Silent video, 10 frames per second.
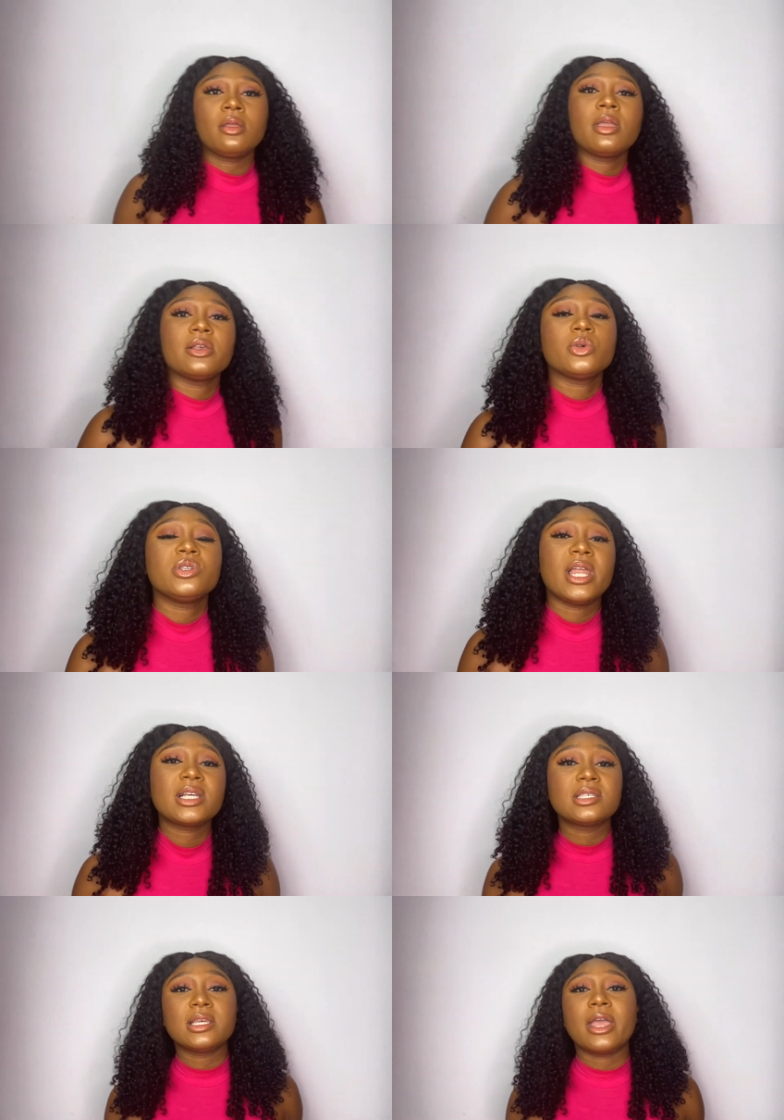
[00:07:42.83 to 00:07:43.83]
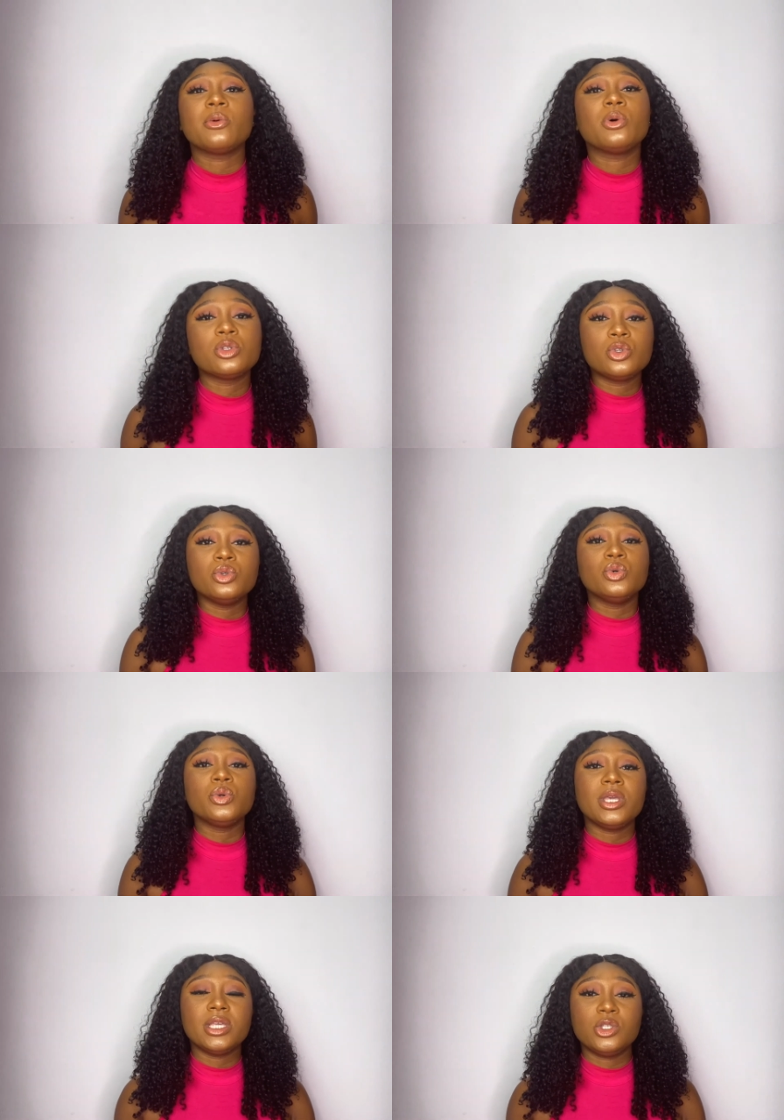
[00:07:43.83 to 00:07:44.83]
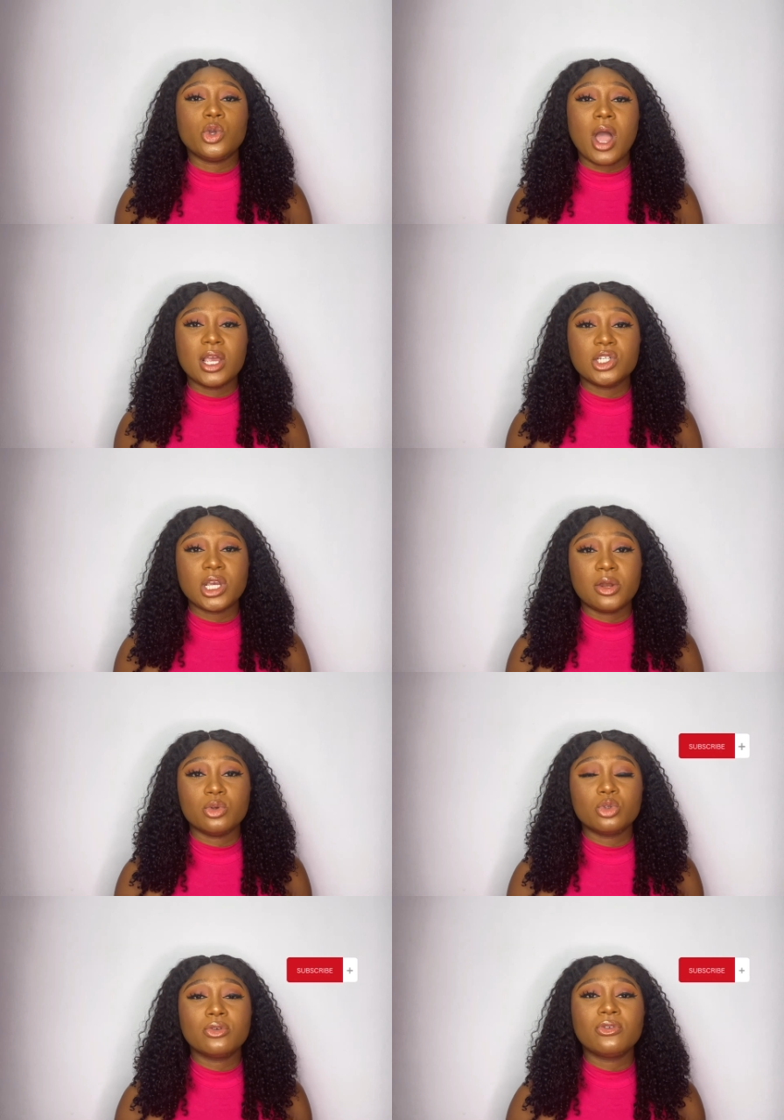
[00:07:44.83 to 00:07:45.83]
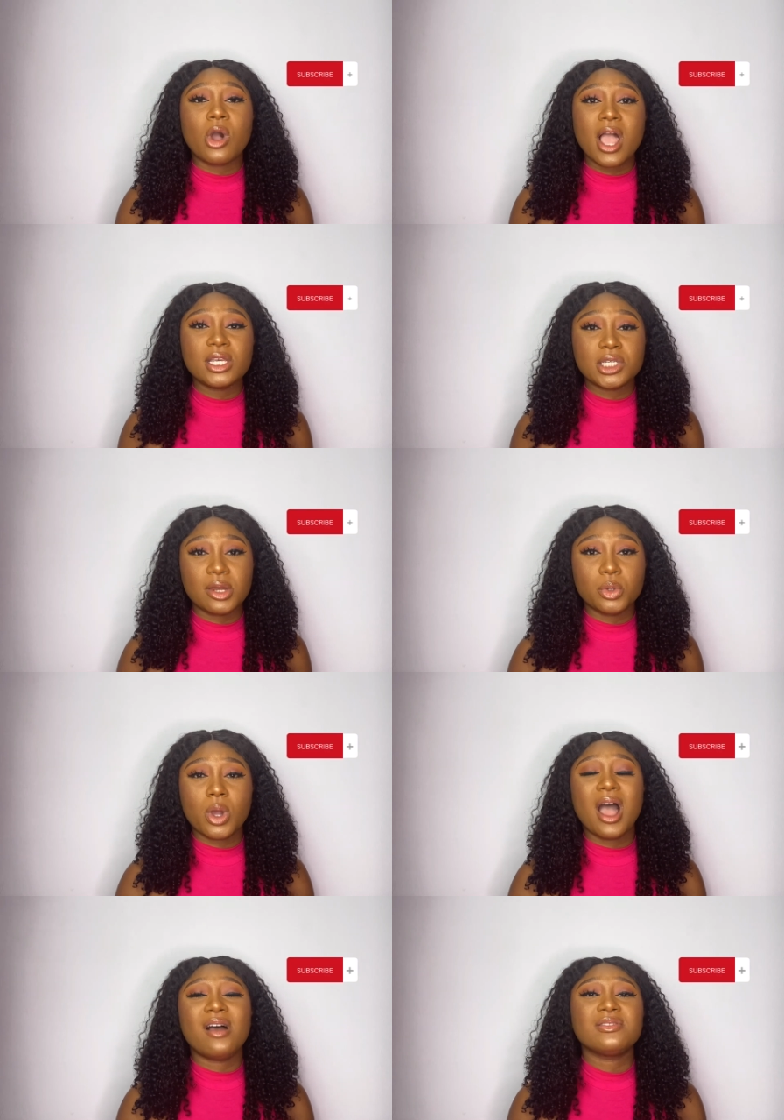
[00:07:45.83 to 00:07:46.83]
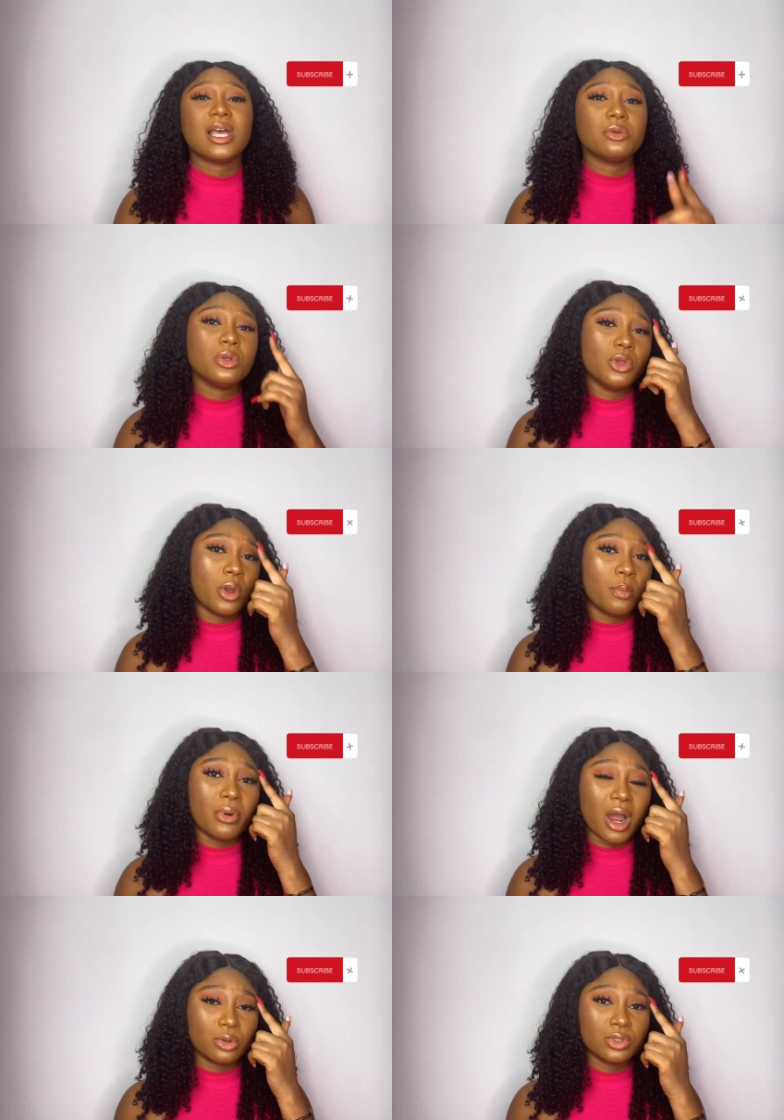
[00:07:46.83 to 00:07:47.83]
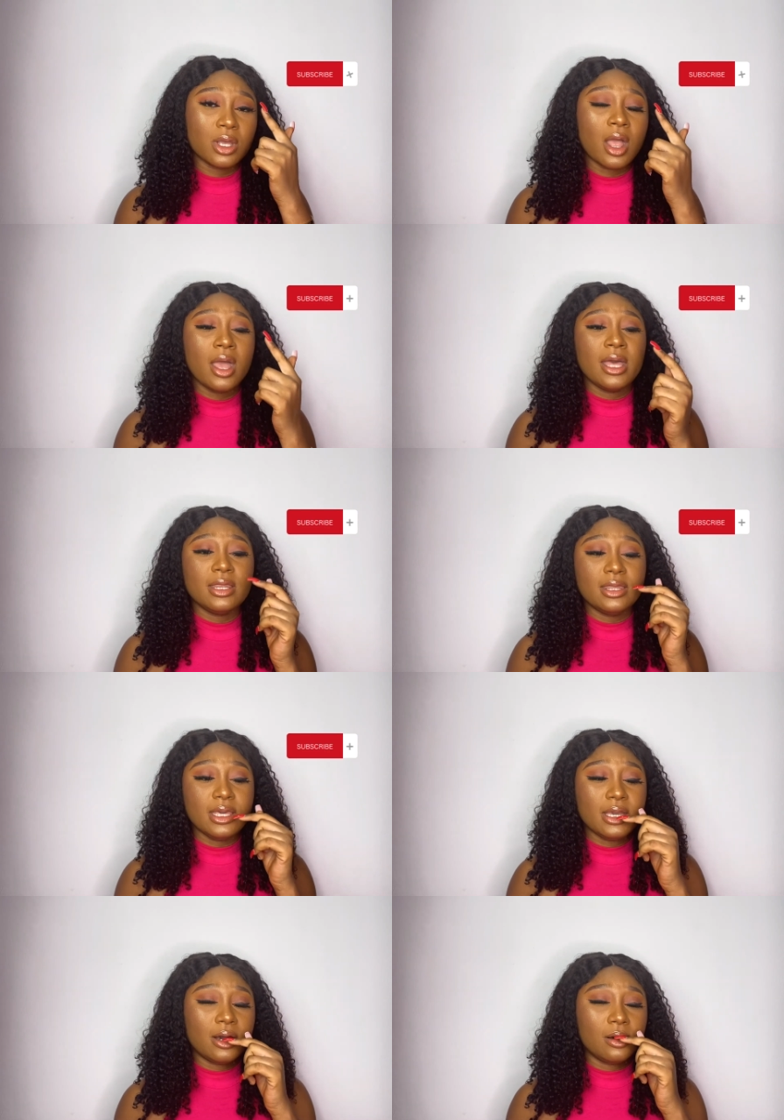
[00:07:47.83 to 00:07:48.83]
Yeah, so the next thing that you want to do is your eyeshadow. So for eyeshadow, after doing your brows, the